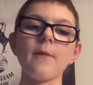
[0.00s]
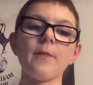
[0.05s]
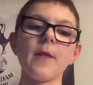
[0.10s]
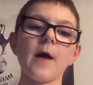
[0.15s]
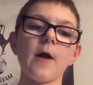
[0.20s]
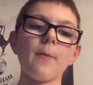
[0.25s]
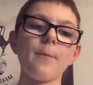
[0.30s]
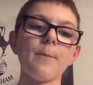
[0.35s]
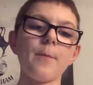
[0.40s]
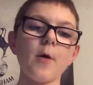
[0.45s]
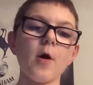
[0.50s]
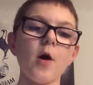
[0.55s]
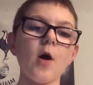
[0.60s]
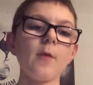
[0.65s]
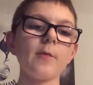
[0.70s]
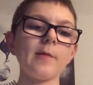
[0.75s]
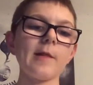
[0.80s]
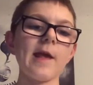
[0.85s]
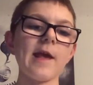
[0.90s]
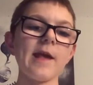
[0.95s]
Now,
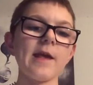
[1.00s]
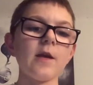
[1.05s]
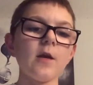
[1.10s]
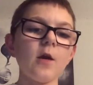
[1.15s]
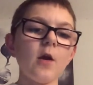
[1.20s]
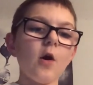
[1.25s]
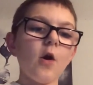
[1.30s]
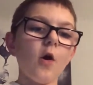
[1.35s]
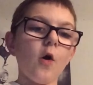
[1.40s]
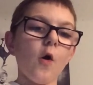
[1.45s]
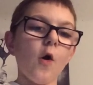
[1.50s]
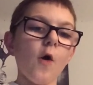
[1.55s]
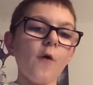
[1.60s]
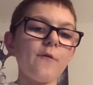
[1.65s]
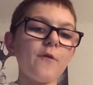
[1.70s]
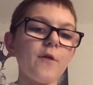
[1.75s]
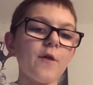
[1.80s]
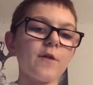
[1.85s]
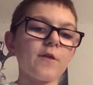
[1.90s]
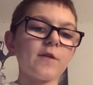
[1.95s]
Burnley,
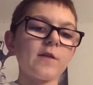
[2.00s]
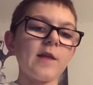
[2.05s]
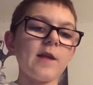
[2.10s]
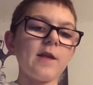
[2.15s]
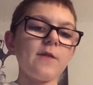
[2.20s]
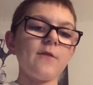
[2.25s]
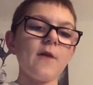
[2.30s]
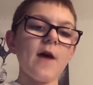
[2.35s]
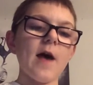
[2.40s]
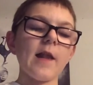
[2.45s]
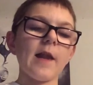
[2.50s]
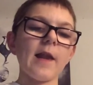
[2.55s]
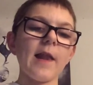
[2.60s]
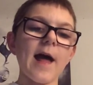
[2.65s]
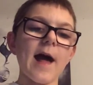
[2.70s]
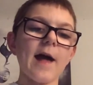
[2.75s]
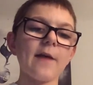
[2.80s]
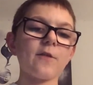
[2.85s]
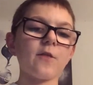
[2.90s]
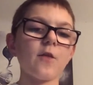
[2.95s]
obviously, their
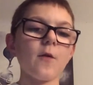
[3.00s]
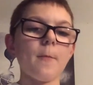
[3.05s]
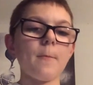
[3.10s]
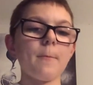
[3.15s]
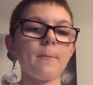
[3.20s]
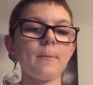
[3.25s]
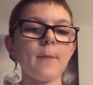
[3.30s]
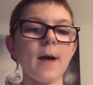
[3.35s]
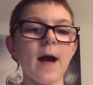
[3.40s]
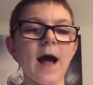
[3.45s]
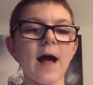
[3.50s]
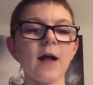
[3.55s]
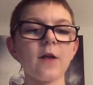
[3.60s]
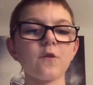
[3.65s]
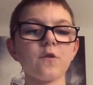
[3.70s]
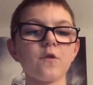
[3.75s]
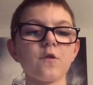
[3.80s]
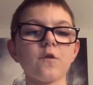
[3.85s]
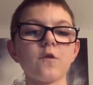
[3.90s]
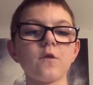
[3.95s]
last
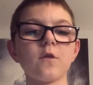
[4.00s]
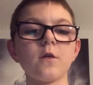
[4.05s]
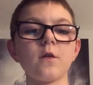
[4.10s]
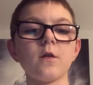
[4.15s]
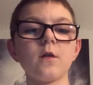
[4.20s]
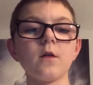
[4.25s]
match